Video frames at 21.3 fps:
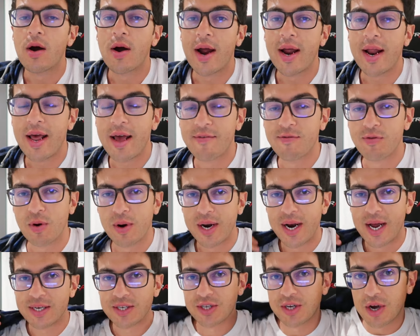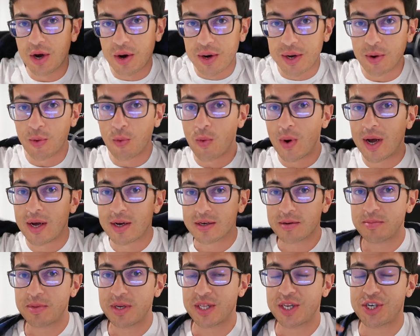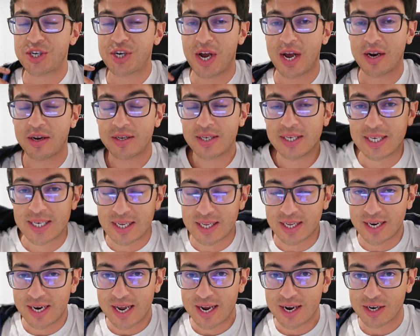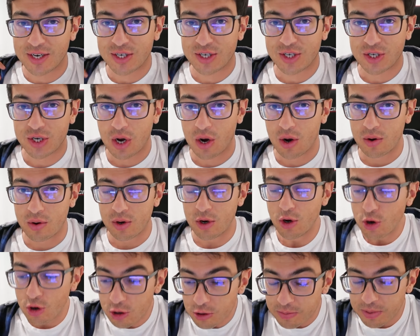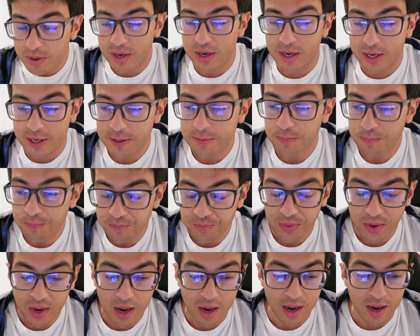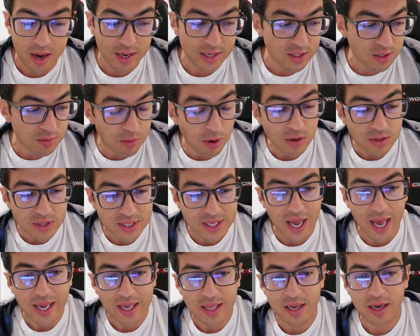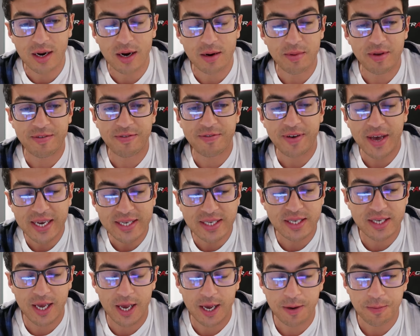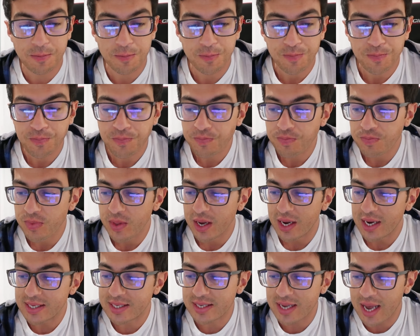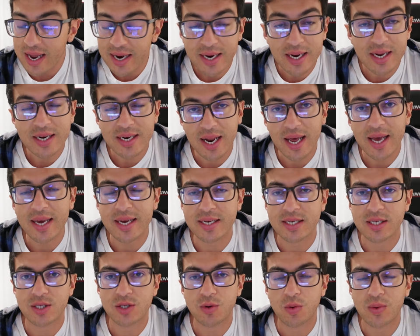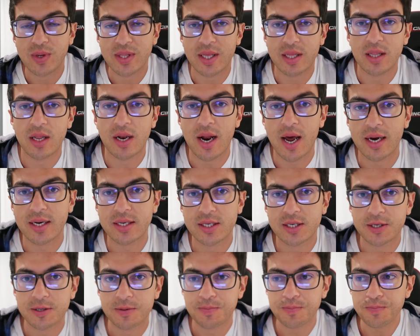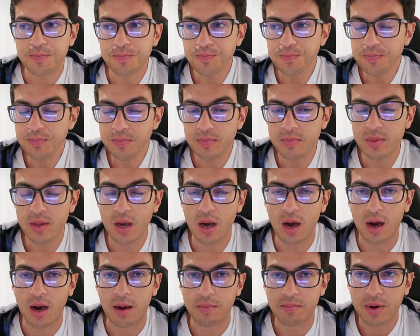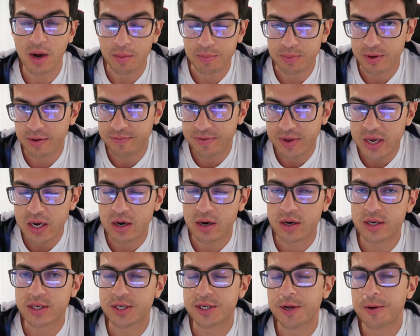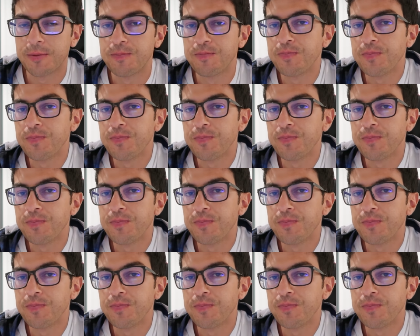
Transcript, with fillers: All right, hey everyone, how's it going? Welcome to the channel, Dylan here. So Uber is most likely gonna be facing its ending days within the next couple of years